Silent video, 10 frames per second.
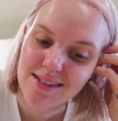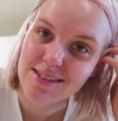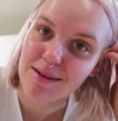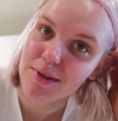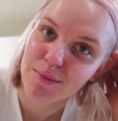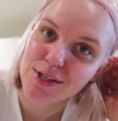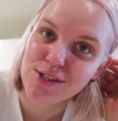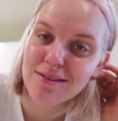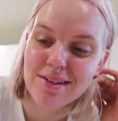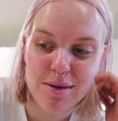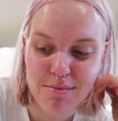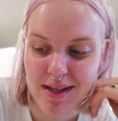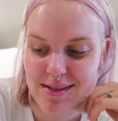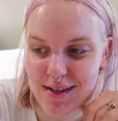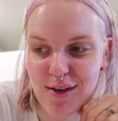This is something we should have done
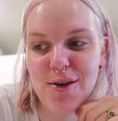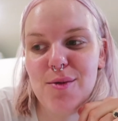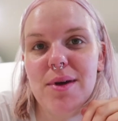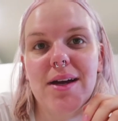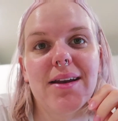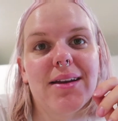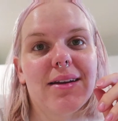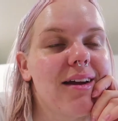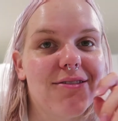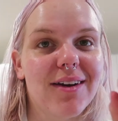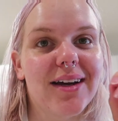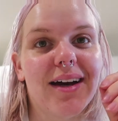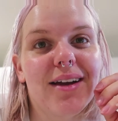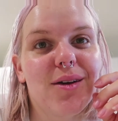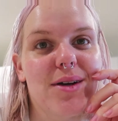months ago, but every
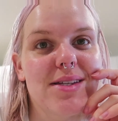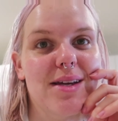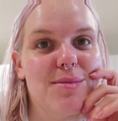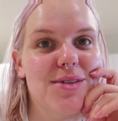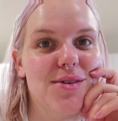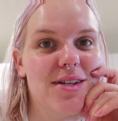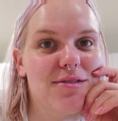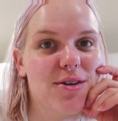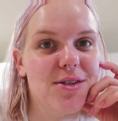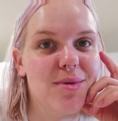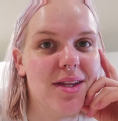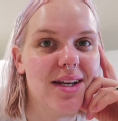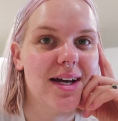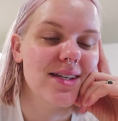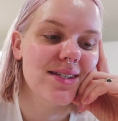night it always seems too difficult to be the
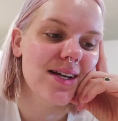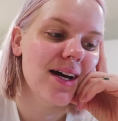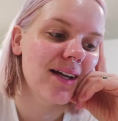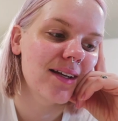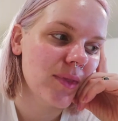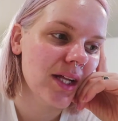night to start.